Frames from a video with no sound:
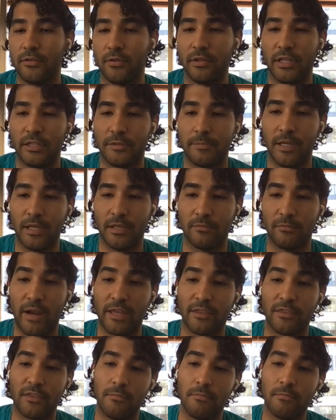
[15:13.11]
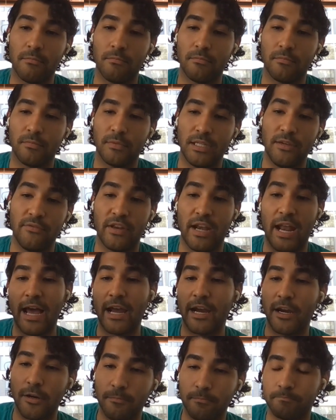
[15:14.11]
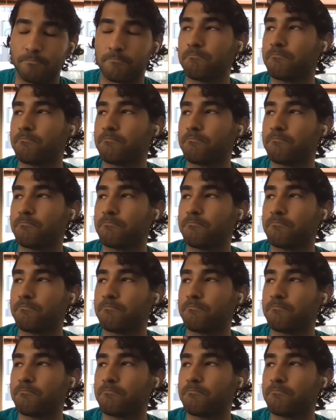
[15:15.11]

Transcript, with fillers: So let's make rank them even higher.